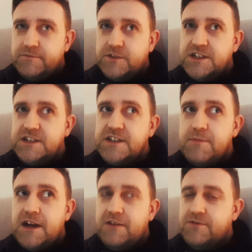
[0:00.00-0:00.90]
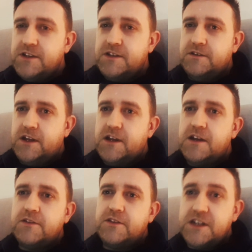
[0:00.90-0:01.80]
I see them having
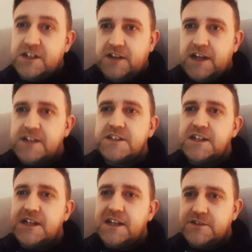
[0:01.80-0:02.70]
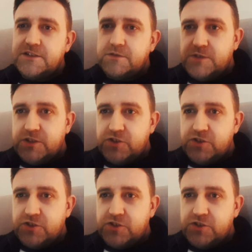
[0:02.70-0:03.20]
this entity linked to them, the